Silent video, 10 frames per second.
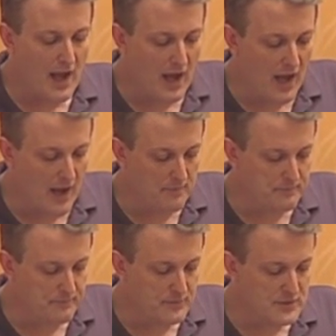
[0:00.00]
Um,
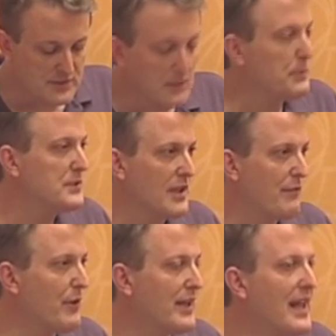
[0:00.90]
simple
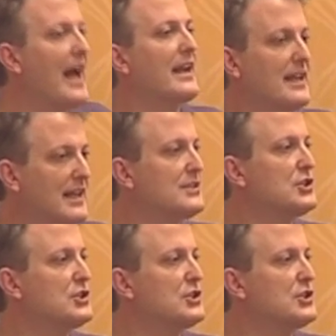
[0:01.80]
stuff like that can get